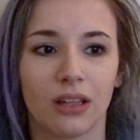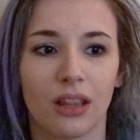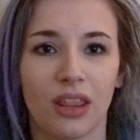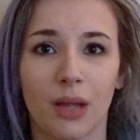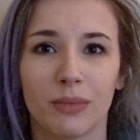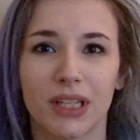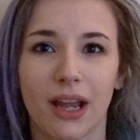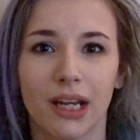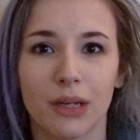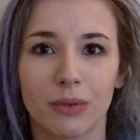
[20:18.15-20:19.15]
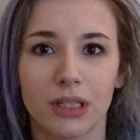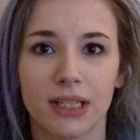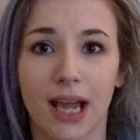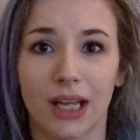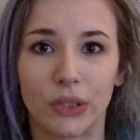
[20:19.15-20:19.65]
them to
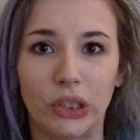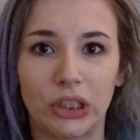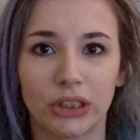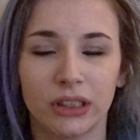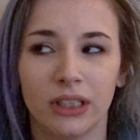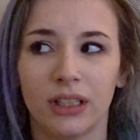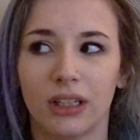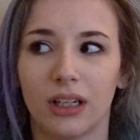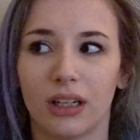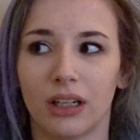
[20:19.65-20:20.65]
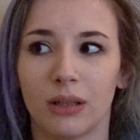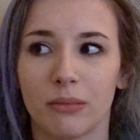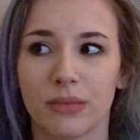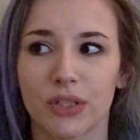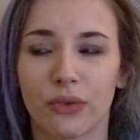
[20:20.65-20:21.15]
anyone at all.
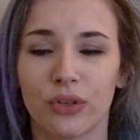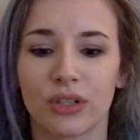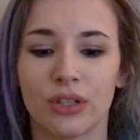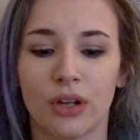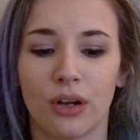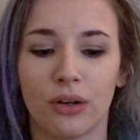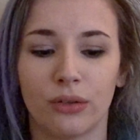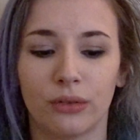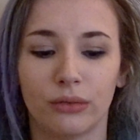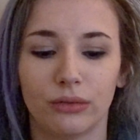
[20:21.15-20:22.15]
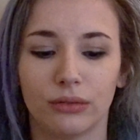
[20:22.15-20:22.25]
So there's no